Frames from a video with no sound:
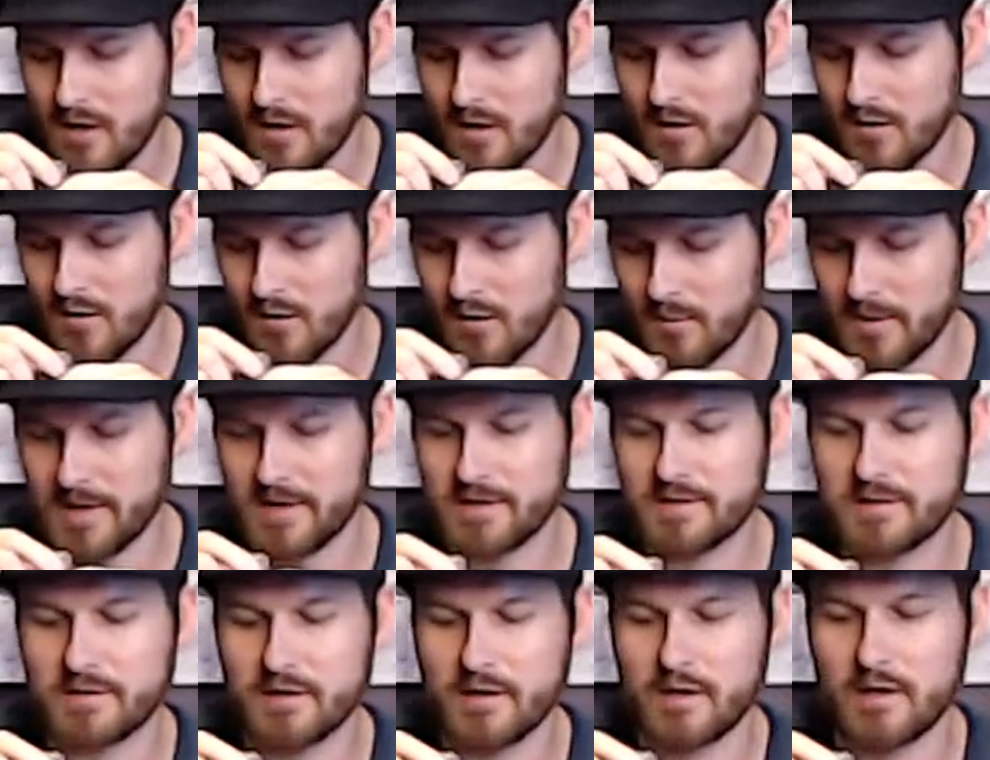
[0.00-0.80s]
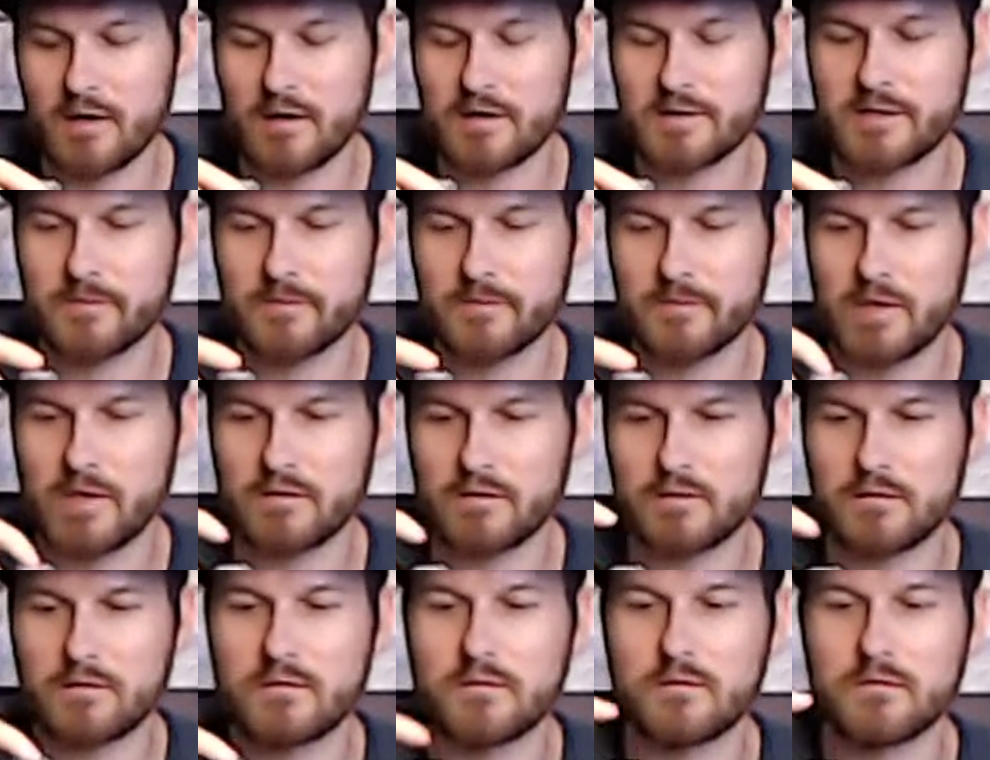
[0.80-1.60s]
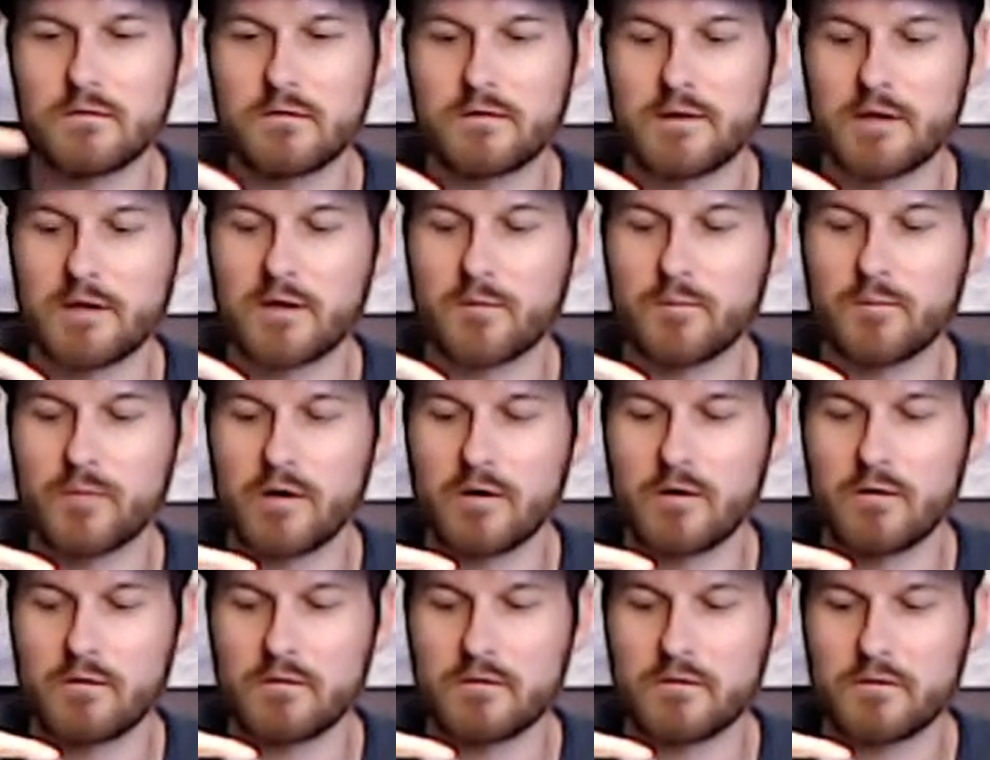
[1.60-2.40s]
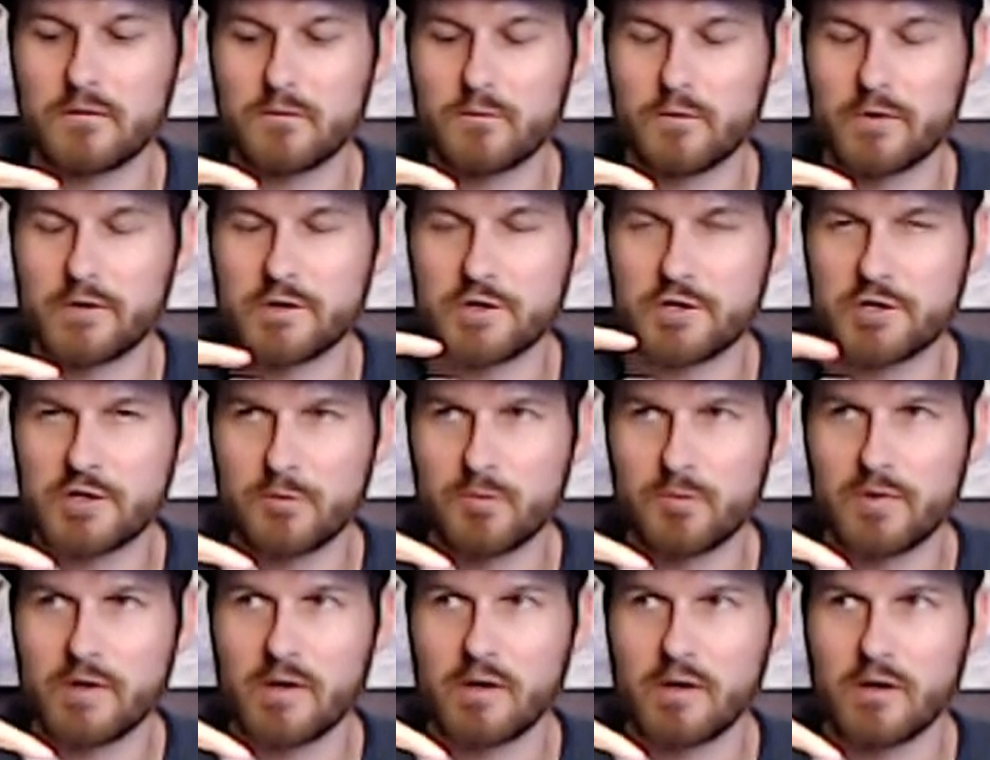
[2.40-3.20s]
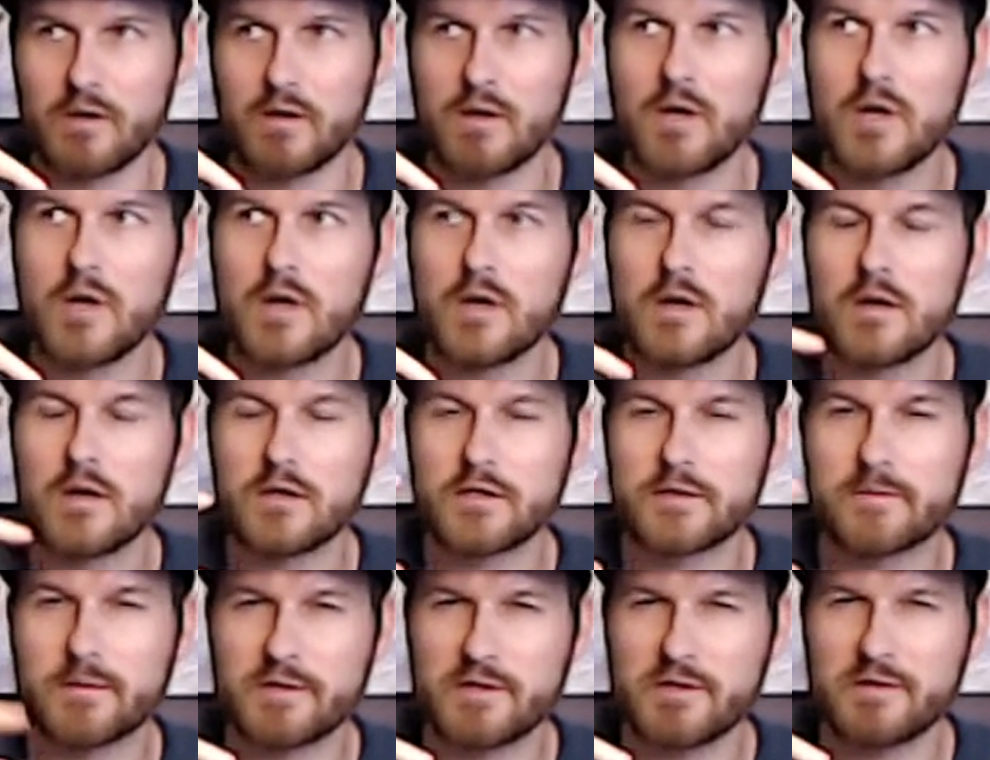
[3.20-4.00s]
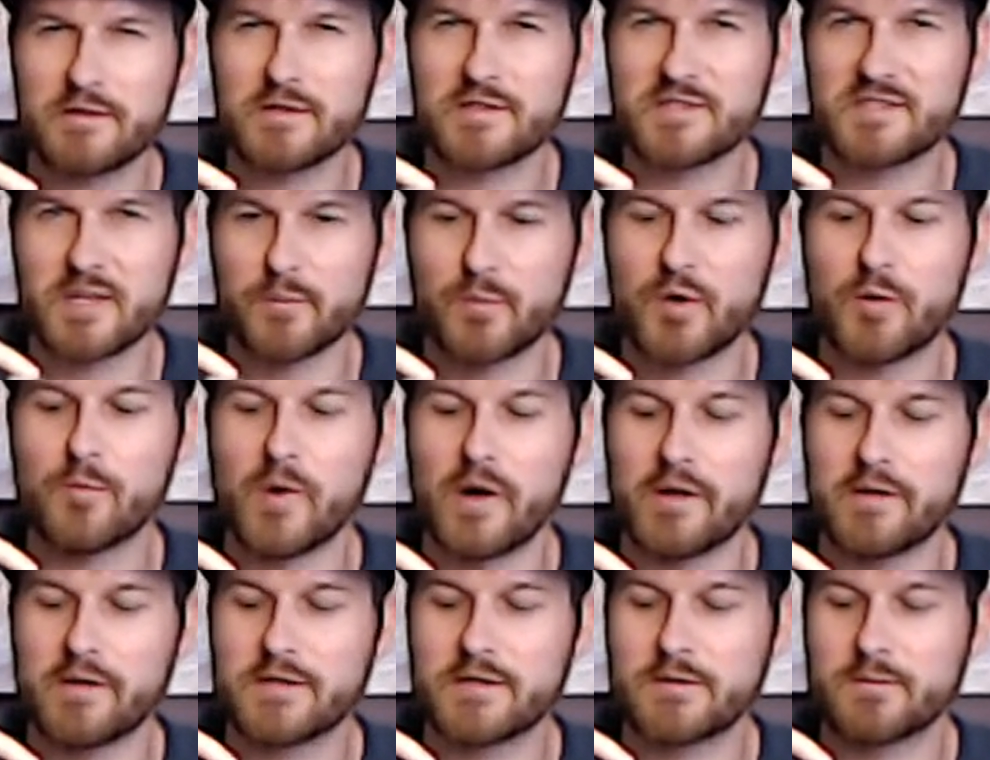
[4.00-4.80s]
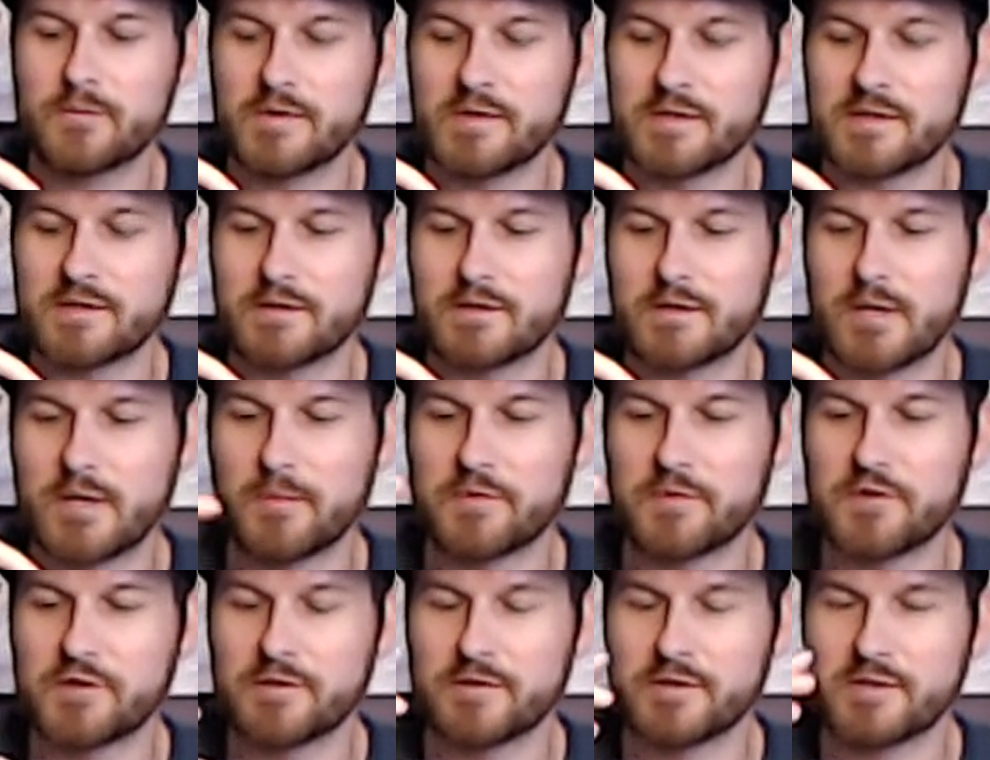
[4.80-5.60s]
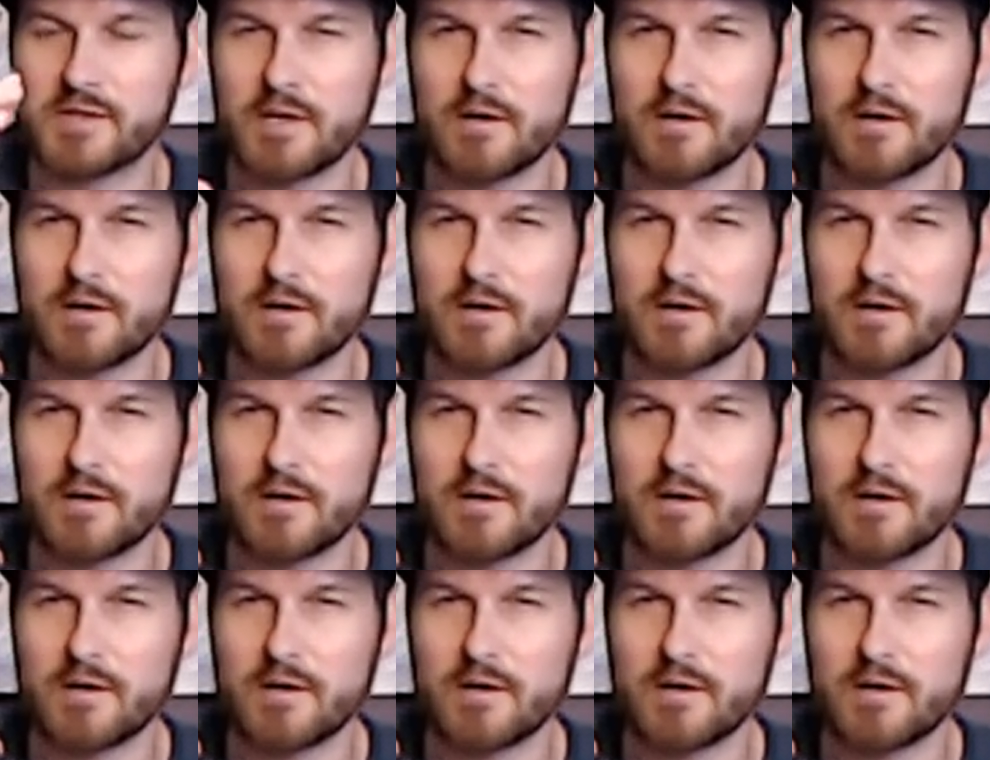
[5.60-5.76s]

always something to think about when shipping, especially in the summer months when temperatures get